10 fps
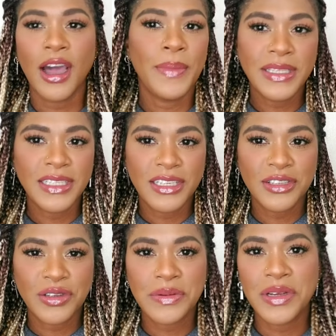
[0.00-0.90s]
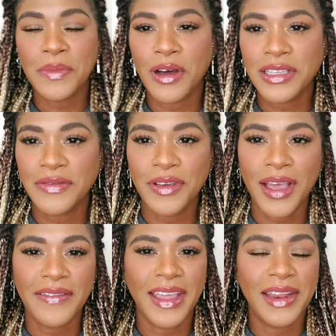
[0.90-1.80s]
Comment in the description box if you
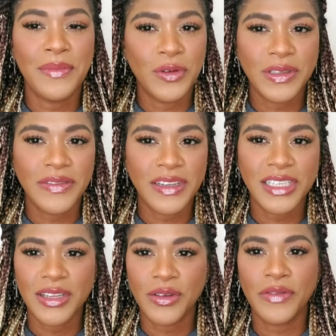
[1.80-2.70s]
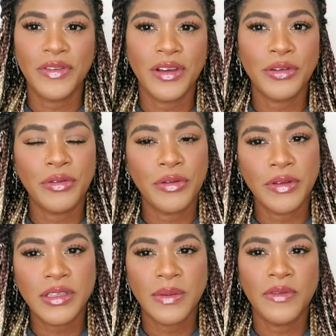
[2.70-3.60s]
have any motivation or if you
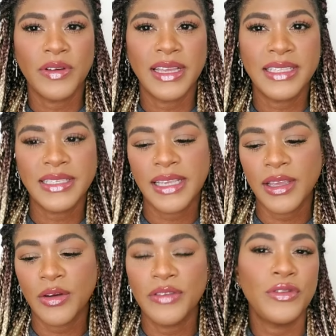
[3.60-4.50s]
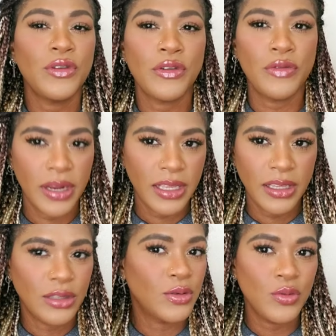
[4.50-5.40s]
agree with some of what I say or if you
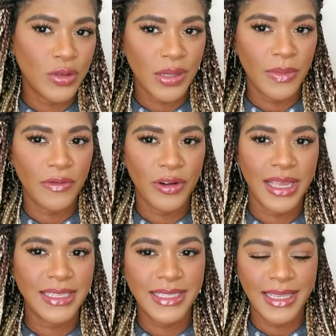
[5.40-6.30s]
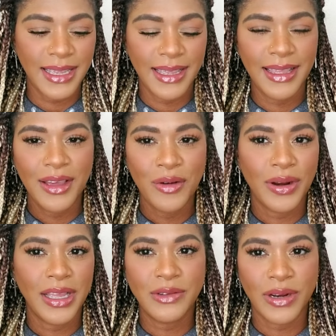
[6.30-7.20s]
already do some of what I say,
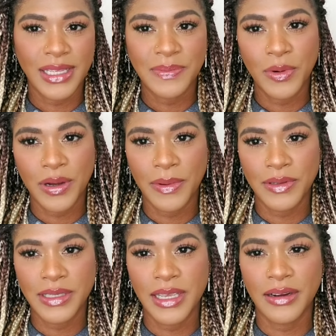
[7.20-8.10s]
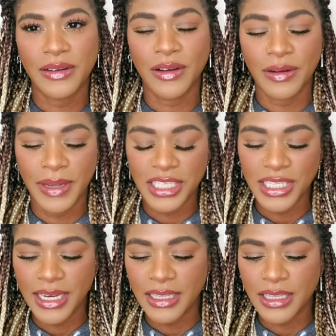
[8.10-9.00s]
what I what I spoke about here on my
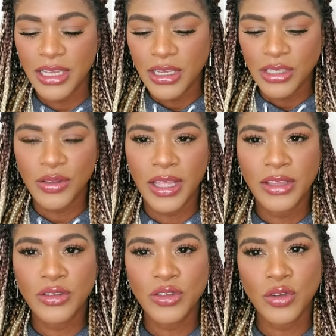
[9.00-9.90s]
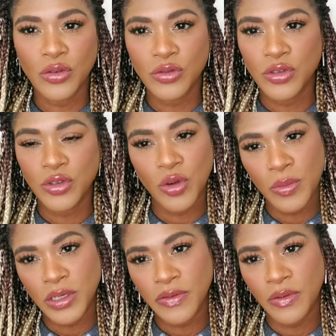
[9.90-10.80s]
channel. So thank you so so
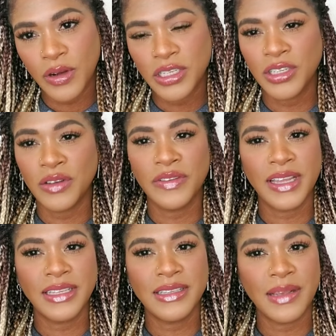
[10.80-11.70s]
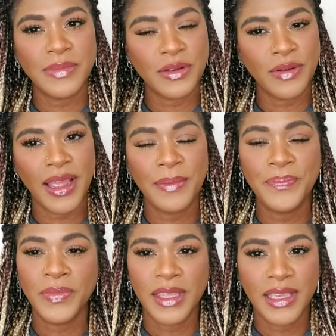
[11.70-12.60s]
much for watching. Don't forget to
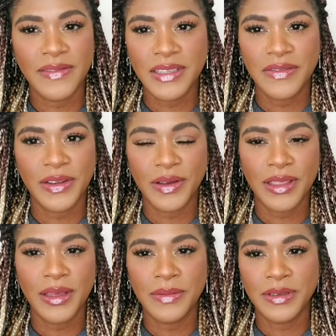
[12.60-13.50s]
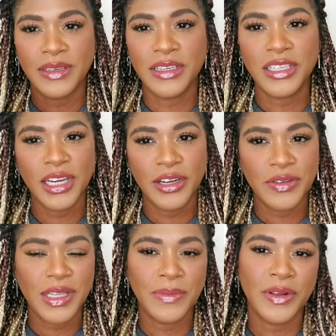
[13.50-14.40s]
subscribe, give this video a thumbs up, share it
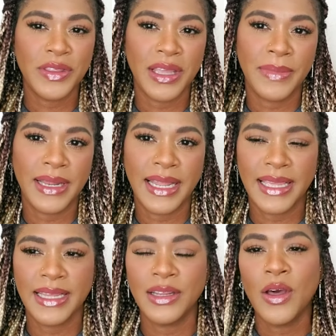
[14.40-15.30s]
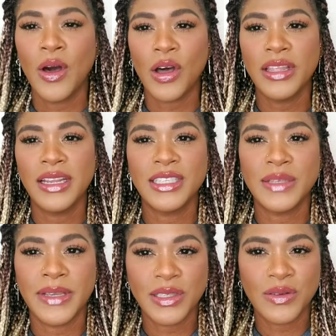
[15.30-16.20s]
to someone you think might like it. All the
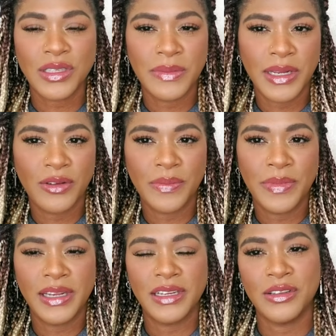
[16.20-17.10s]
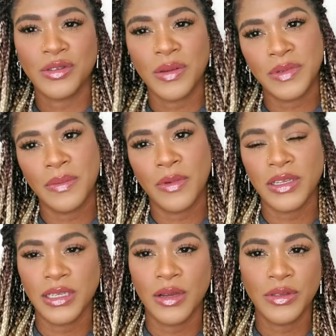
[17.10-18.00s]
links to my social media will be in the description
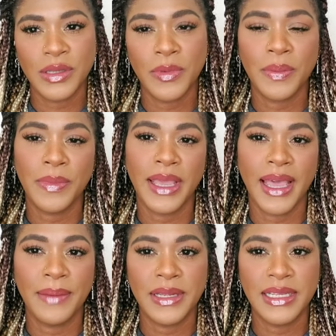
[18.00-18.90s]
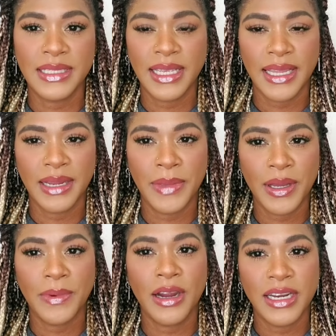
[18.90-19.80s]
box and how to book me. I am a nail tech and a
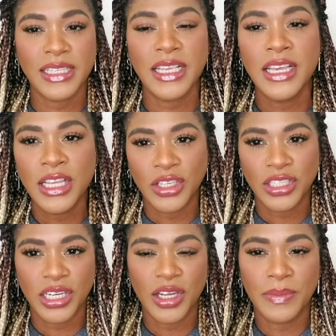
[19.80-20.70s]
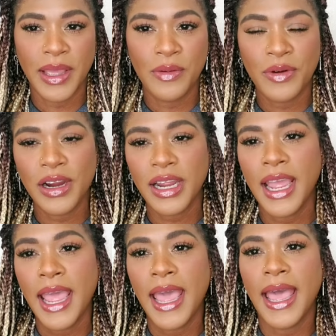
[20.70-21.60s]
makeup artist, so check out my
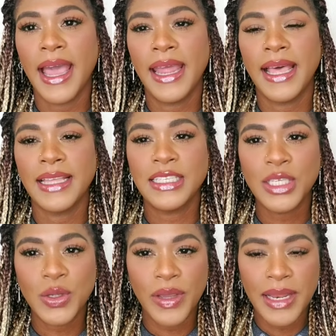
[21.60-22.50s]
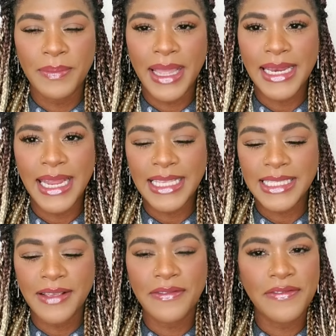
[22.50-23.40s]
work and I'll see you in my
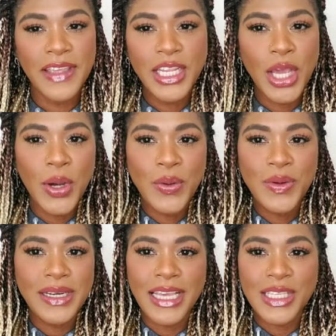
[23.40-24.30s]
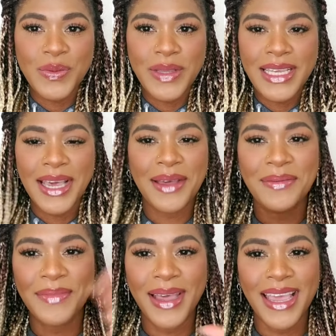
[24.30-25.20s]
next video next week.
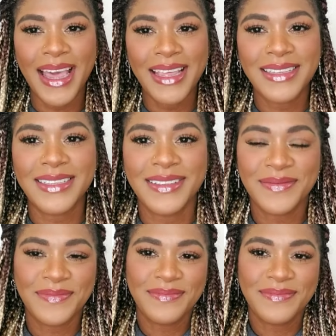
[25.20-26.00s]
Bye guys.